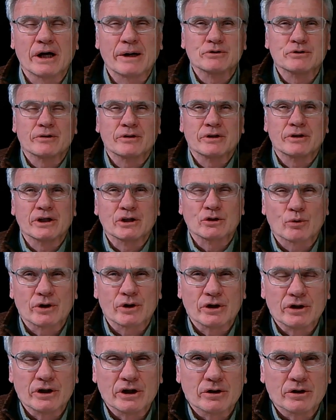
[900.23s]
of things where
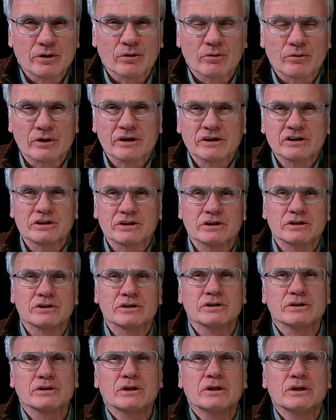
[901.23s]
you need to know
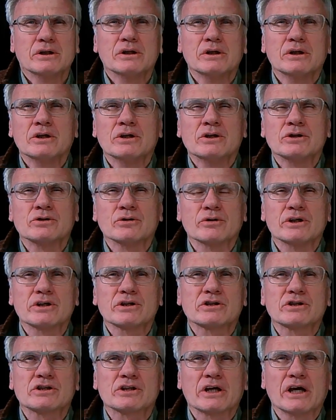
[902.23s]
distances. So
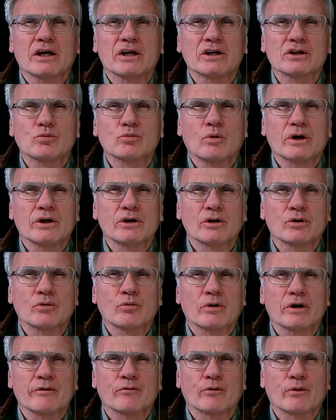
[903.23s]
this scale is 1 to
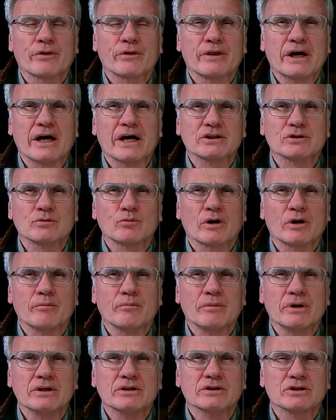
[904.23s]
24,000. What it
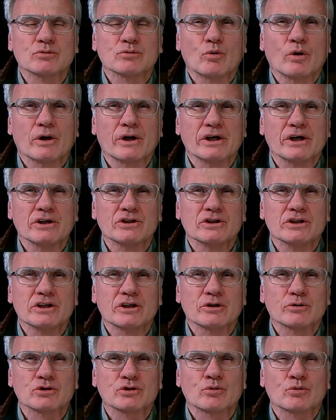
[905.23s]
means is 1 inch
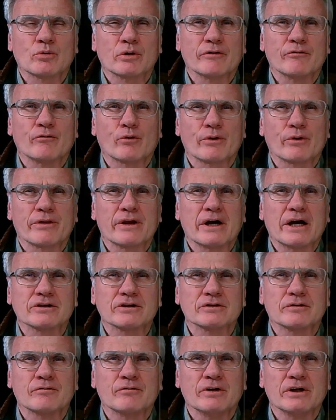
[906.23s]
equals
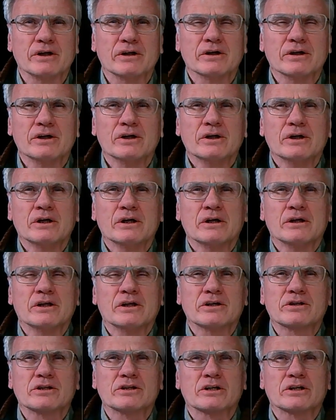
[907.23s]
24,000 feet.
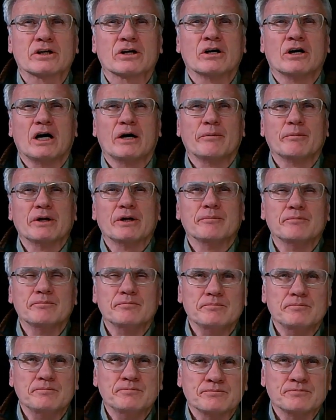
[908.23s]
This is a common
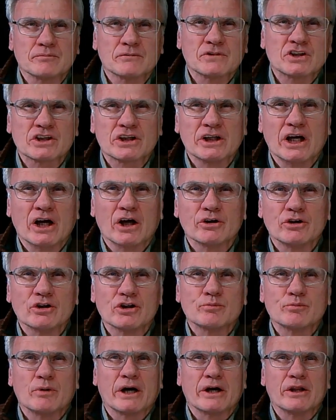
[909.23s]
scale
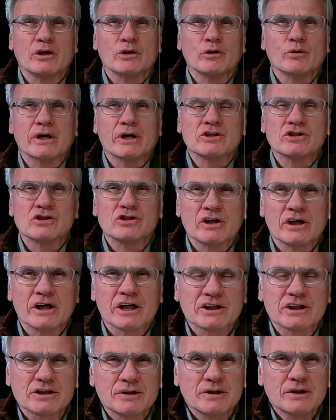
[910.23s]
used by the
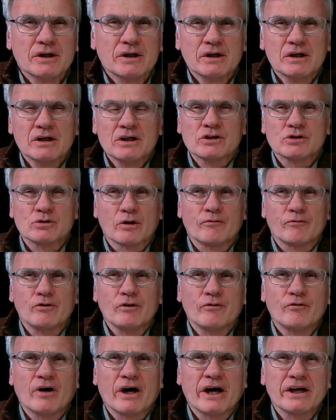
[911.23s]
USGS. So if you
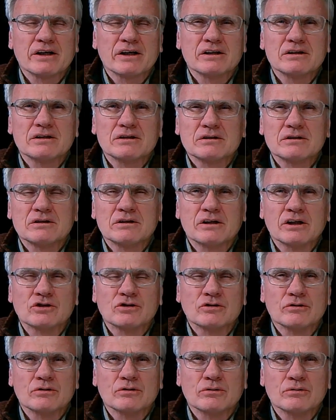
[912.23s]
find that
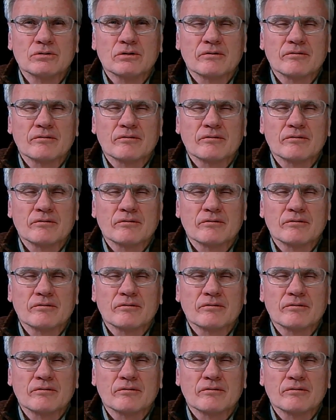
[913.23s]
you'll